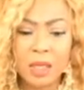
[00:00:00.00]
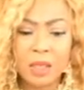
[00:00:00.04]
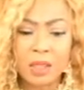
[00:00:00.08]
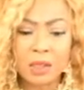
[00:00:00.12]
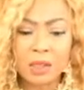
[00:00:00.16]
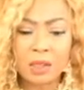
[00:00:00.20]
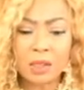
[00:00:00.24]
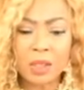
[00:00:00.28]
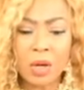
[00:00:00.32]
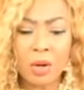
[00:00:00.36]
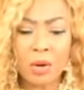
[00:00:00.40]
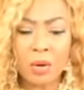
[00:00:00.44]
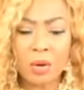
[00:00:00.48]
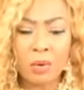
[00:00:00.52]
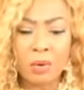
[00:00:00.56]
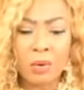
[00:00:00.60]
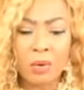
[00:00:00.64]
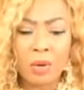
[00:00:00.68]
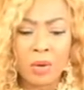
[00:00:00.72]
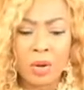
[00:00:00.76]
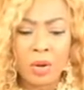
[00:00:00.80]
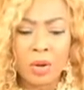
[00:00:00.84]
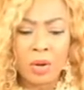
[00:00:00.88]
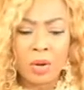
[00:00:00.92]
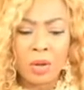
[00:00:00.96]
So,
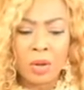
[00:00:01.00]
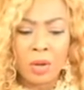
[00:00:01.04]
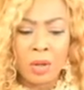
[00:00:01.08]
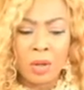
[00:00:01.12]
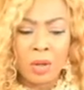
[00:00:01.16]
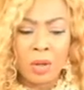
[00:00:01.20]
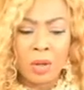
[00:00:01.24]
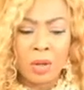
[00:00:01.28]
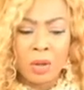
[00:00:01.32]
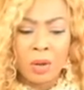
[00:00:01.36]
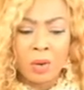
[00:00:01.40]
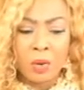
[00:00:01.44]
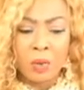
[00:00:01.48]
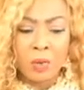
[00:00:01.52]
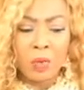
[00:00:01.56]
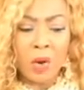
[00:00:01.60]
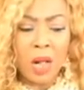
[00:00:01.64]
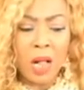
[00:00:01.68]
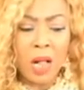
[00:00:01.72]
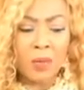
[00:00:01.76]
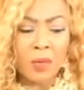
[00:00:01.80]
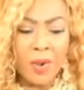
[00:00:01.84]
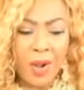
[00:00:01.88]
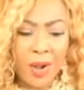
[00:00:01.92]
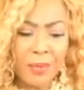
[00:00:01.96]

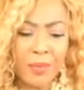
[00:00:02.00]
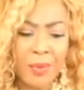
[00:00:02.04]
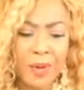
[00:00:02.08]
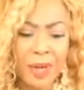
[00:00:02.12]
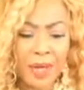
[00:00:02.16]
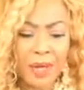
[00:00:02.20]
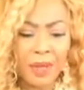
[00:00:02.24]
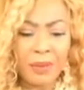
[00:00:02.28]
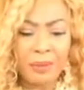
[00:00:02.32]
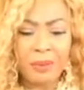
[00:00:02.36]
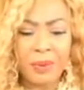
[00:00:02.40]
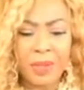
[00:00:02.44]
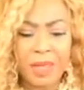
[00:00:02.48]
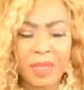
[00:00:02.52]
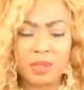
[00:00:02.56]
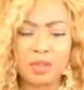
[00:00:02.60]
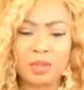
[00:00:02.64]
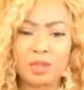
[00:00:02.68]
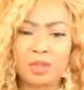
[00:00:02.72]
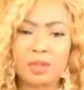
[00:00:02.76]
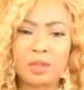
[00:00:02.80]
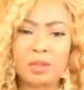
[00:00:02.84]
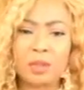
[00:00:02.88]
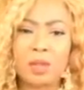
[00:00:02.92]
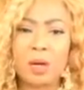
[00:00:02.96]
while we are bringing
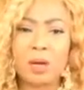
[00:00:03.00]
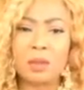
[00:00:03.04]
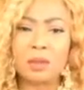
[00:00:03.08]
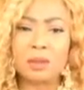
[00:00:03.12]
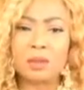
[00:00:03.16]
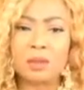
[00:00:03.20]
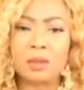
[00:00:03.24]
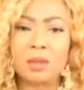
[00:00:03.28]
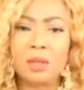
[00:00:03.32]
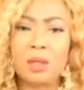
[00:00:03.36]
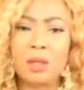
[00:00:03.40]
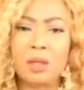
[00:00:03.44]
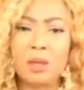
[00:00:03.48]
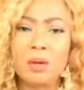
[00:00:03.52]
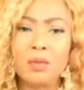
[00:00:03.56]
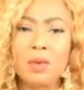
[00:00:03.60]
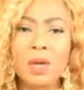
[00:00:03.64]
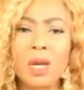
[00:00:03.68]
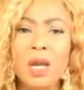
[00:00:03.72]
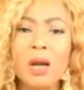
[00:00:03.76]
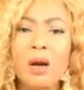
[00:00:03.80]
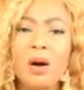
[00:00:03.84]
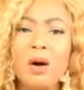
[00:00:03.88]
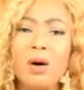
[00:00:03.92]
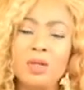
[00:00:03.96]
pleasure to God,
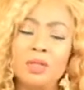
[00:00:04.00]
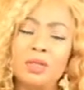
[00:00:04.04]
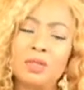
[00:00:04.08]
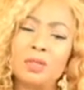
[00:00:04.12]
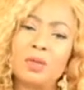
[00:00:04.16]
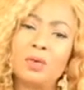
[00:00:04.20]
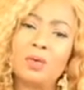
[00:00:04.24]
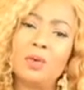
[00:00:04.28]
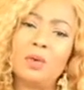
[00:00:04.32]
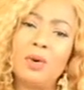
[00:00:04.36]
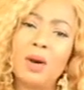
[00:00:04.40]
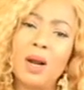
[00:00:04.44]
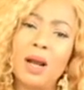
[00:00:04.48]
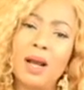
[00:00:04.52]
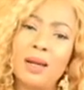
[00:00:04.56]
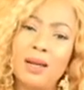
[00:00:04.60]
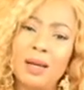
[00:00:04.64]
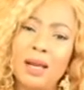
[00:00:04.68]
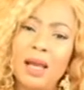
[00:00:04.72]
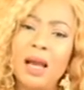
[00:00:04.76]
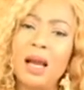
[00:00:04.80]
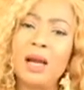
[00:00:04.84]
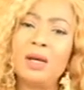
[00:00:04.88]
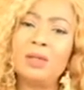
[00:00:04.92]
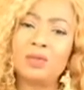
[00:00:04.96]
we are also
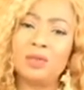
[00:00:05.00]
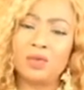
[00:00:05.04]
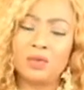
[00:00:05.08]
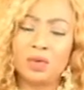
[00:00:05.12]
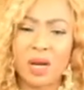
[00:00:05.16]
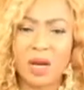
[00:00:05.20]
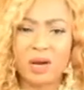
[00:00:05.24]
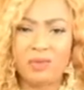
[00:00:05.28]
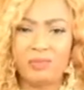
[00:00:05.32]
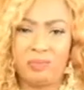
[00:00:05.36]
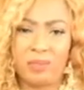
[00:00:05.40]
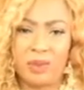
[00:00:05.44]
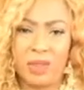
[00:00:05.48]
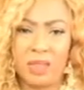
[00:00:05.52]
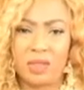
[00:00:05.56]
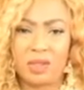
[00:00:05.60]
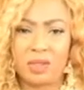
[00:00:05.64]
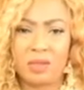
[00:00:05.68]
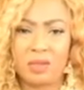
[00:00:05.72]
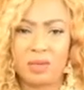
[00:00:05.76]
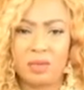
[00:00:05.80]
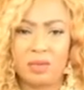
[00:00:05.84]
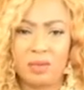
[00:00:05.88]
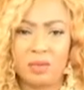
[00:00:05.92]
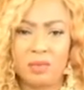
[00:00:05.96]
allowed to have
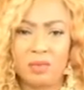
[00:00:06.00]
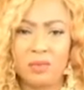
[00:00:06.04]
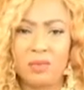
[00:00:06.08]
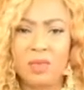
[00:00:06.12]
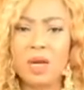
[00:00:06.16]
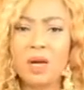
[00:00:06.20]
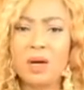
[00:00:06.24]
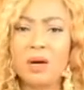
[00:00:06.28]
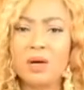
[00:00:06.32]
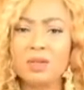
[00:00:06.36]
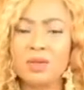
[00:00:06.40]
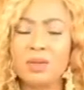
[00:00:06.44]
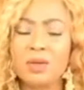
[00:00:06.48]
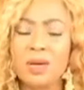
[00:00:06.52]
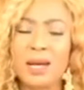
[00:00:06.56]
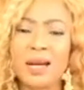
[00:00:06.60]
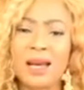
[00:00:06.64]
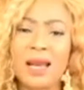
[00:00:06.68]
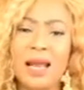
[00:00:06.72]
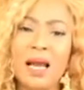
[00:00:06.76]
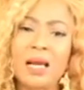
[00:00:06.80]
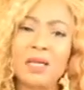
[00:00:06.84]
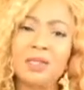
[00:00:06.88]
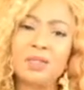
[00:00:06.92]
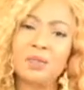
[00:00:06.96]
pleasure. We are also
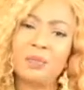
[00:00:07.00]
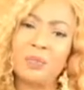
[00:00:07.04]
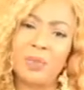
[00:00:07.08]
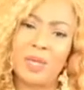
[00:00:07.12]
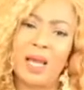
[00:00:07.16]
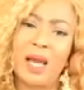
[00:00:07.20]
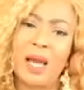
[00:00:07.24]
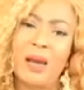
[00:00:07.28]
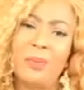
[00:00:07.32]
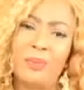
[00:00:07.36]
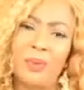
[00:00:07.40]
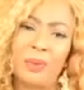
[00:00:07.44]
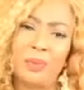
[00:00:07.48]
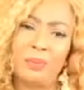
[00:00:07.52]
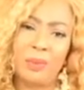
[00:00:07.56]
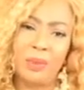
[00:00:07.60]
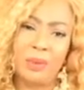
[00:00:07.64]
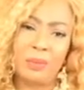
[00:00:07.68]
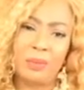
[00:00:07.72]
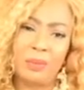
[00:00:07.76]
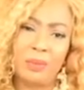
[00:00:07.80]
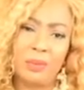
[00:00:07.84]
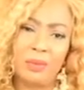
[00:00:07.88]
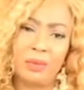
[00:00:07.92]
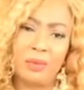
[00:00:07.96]
allowed to be happy
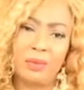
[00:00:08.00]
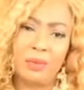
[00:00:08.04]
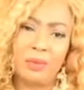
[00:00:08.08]
people,